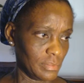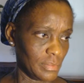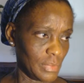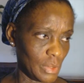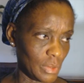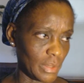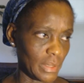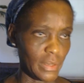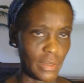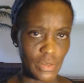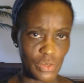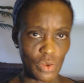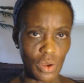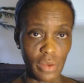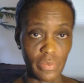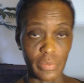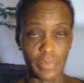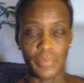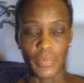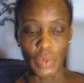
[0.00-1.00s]
Okay, it's
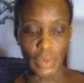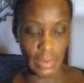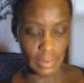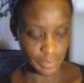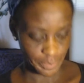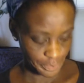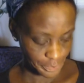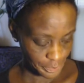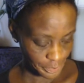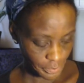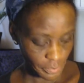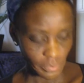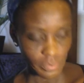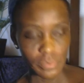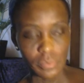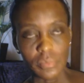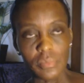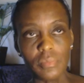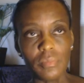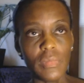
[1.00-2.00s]
off. Okay.
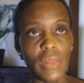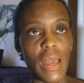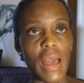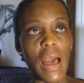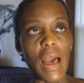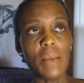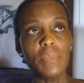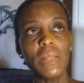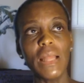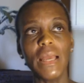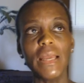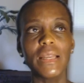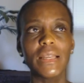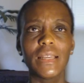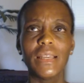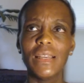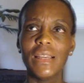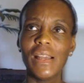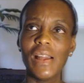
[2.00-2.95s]
I'm like,